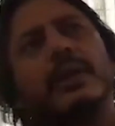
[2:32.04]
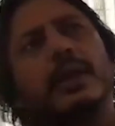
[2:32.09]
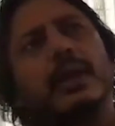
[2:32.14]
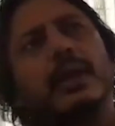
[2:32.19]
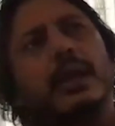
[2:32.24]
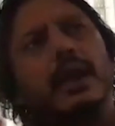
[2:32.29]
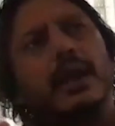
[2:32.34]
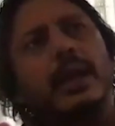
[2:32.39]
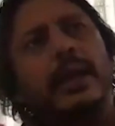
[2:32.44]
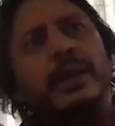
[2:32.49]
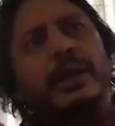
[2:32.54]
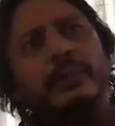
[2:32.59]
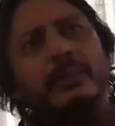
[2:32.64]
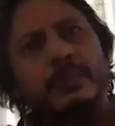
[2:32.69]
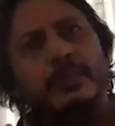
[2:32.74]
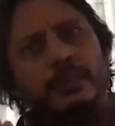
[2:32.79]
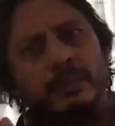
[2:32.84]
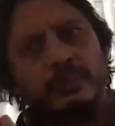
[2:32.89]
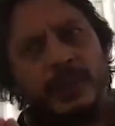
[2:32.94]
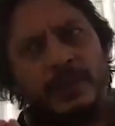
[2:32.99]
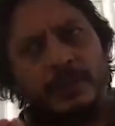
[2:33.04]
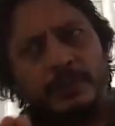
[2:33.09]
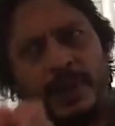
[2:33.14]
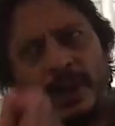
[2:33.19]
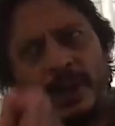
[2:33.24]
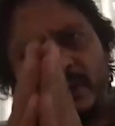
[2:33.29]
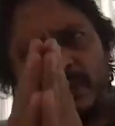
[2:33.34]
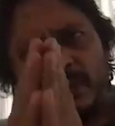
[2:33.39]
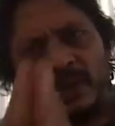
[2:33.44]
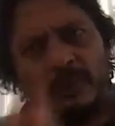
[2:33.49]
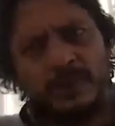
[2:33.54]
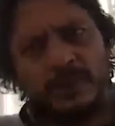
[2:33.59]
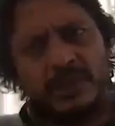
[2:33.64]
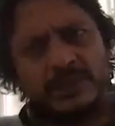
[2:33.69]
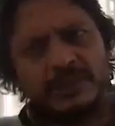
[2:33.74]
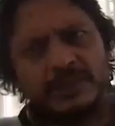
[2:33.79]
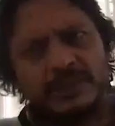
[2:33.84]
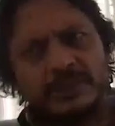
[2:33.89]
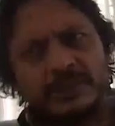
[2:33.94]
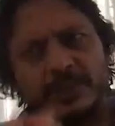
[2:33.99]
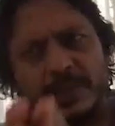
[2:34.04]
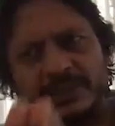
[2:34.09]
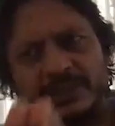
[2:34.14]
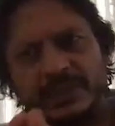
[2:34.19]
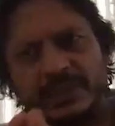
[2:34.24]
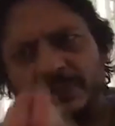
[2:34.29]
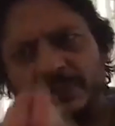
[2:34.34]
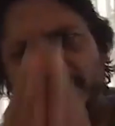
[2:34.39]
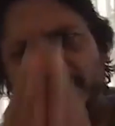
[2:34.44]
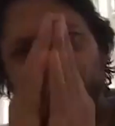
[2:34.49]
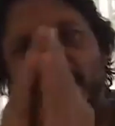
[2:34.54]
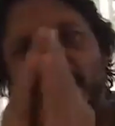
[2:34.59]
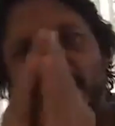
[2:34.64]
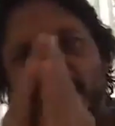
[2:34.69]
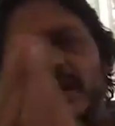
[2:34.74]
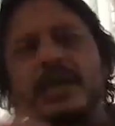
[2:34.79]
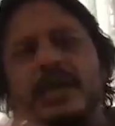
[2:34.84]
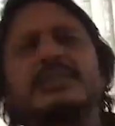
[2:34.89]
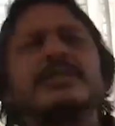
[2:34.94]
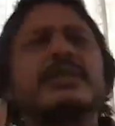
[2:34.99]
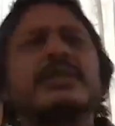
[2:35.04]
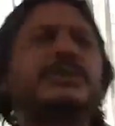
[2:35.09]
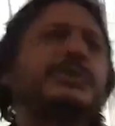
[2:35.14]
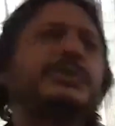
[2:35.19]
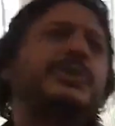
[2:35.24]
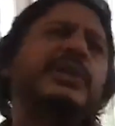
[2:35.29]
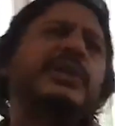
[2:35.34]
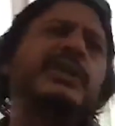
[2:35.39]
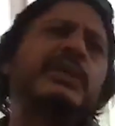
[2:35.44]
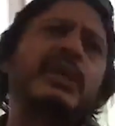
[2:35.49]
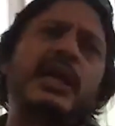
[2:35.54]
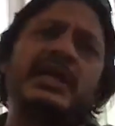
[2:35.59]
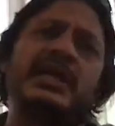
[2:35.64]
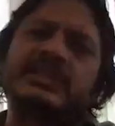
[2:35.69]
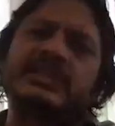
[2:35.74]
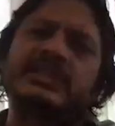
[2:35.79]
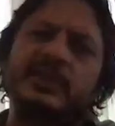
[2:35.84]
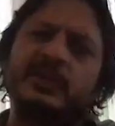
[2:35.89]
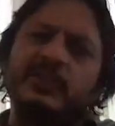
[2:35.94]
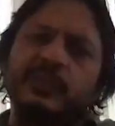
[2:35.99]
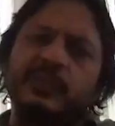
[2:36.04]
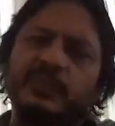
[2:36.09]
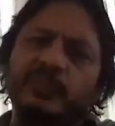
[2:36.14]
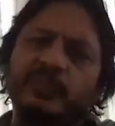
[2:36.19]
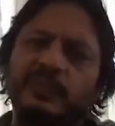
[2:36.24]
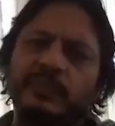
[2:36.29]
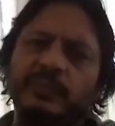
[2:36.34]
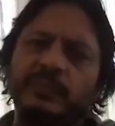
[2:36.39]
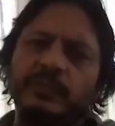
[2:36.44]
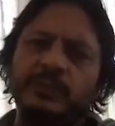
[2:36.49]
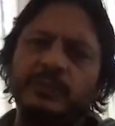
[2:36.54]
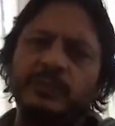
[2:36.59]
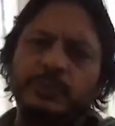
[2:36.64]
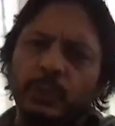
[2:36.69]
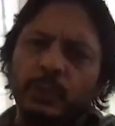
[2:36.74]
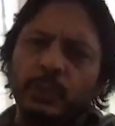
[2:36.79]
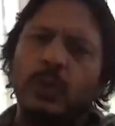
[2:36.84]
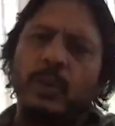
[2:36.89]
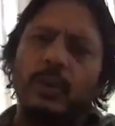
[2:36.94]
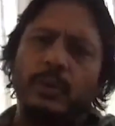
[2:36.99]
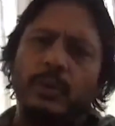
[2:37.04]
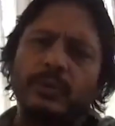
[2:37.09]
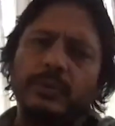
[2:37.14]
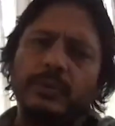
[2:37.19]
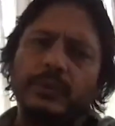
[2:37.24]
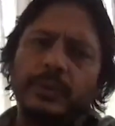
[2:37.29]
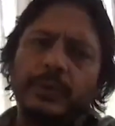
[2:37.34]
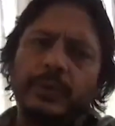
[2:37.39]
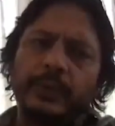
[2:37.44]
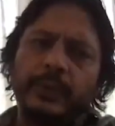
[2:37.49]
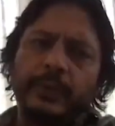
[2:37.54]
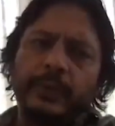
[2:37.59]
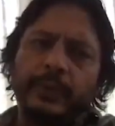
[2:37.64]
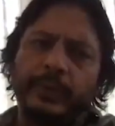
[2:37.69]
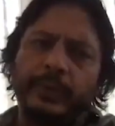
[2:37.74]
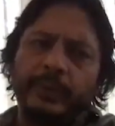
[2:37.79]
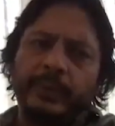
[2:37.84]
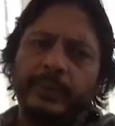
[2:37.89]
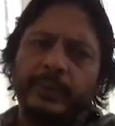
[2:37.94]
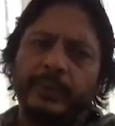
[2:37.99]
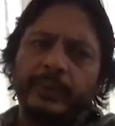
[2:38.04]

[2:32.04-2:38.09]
And but my collaboration, especially with Prakash ji and Sudhir, lasted so long. Mm.